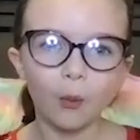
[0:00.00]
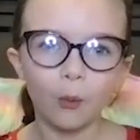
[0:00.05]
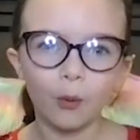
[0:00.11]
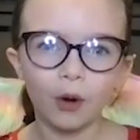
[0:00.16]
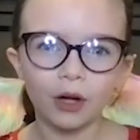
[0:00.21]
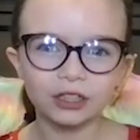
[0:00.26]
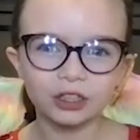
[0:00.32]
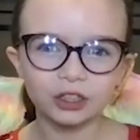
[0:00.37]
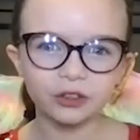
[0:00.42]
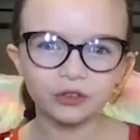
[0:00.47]

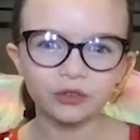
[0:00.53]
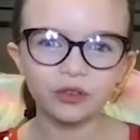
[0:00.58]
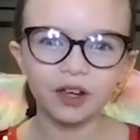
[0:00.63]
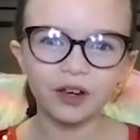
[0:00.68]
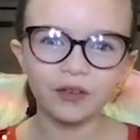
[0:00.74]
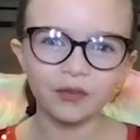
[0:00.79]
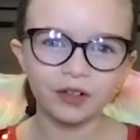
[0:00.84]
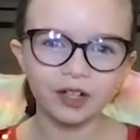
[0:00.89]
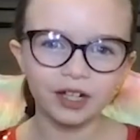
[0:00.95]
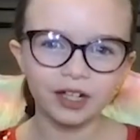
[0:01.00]
What's your
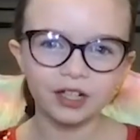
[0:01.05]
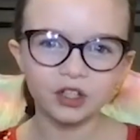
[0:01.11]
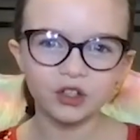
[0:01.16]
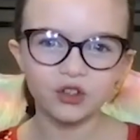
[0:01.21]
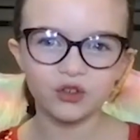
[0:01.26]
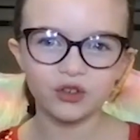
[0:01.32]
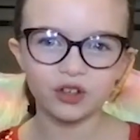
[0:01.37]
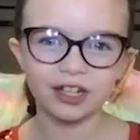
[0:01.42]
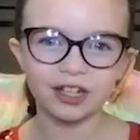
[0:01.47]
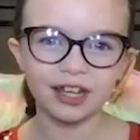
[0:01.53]
favorite
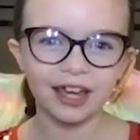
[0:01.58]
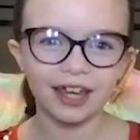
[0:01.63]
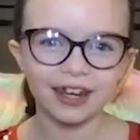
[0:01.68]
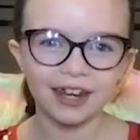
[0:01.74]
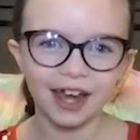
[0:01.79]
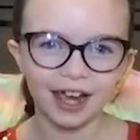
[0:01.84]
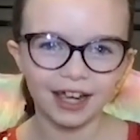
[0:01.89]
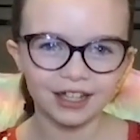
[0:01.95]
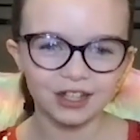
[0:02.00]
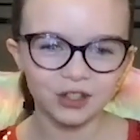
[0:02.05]
tree and
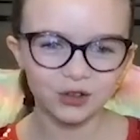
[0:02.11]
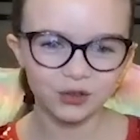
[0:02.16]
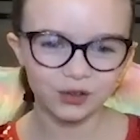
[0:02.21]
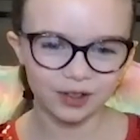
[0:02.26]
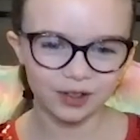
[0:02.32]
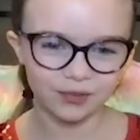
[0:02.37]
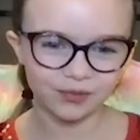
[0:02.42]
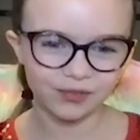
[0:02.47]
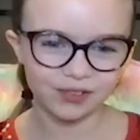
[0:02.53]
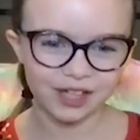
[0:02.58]
ice
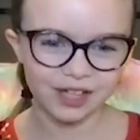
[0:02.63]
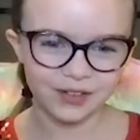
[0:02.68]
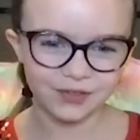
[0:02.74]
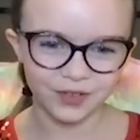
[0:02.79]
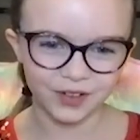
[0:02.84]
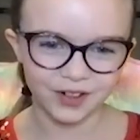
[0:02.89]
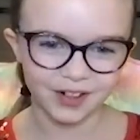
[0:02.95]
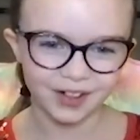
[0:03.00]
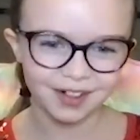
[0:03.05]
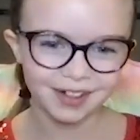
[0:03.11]
cream
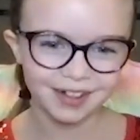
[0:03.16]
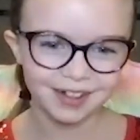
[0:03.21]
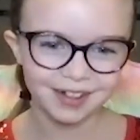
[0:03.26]
flavor?